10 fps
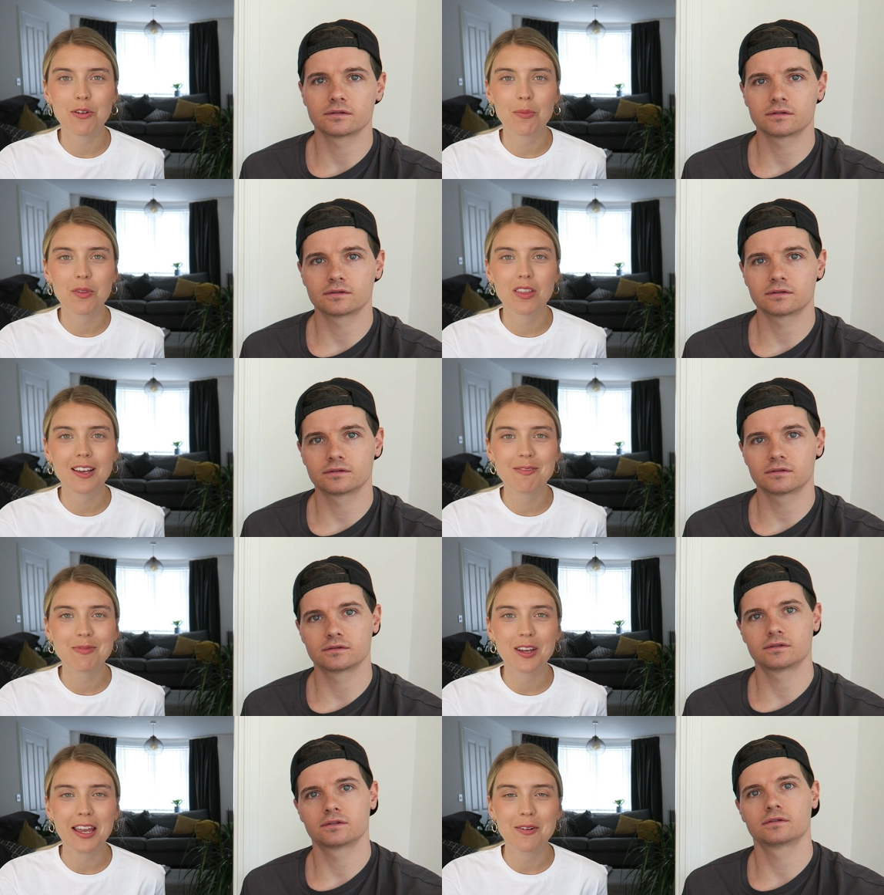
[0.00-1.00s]
Speaker 1: from the
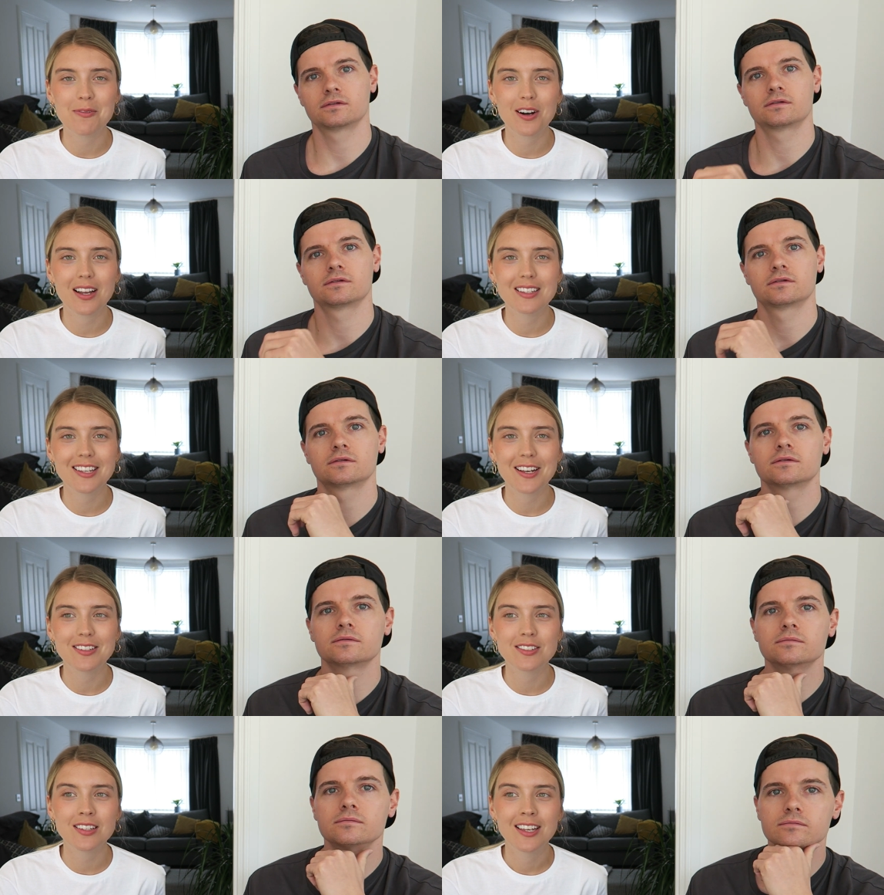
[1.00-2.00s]
thumbnail why it
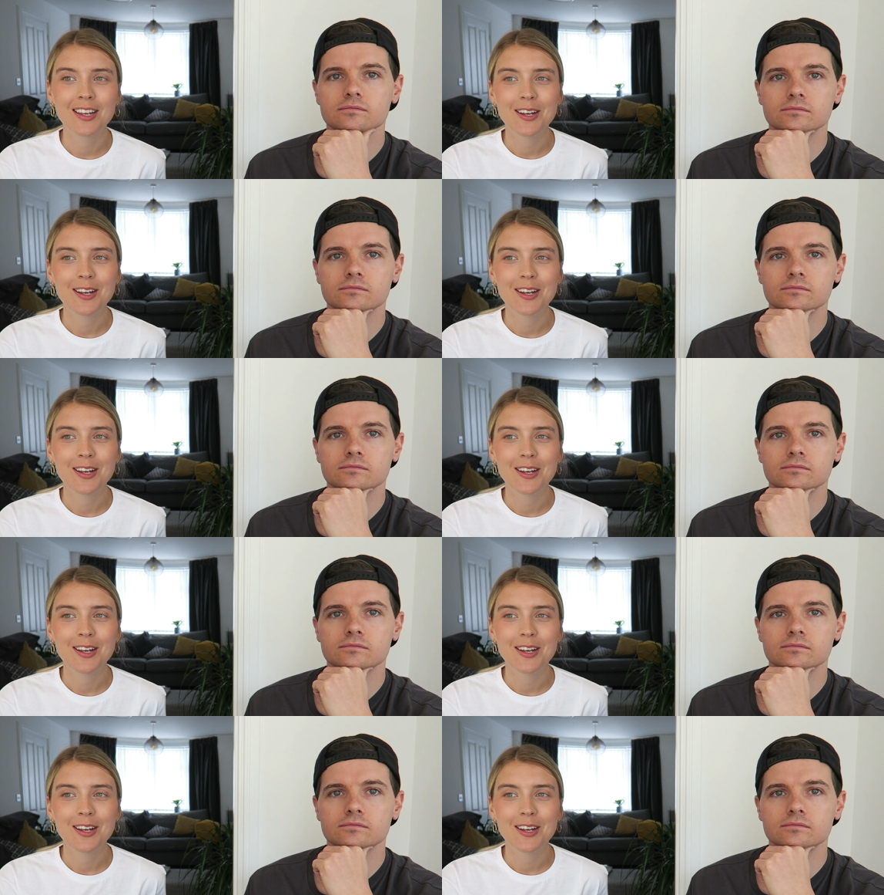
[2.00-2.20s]
says